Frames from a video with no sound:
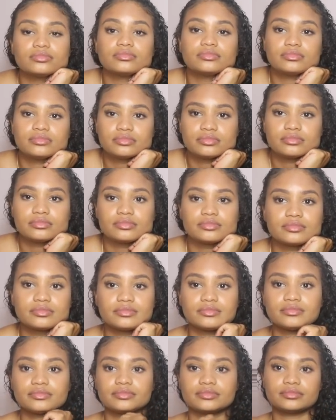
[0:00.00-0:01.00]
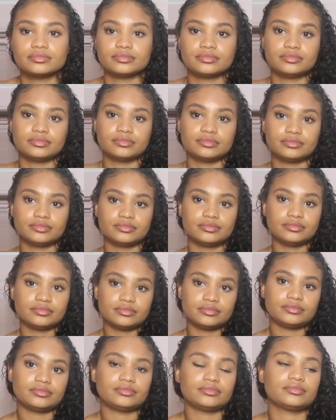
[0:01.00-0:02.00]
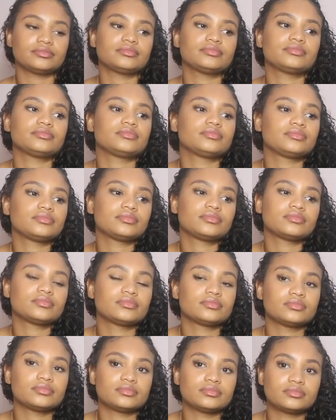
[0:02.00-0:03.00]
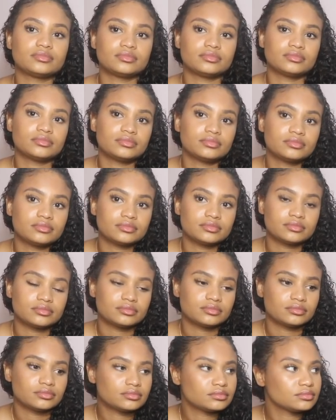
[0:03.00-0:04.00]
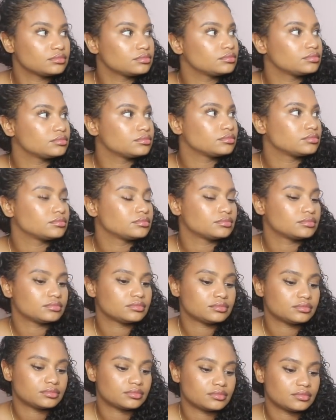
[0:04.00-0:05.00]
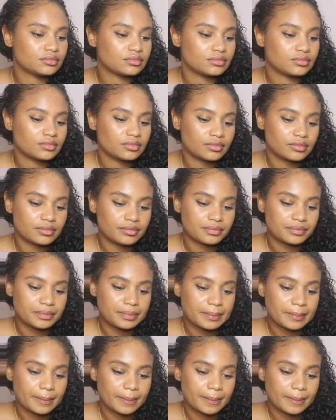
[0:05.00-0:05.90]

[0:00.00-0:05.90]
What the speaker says: This person isn't speaking.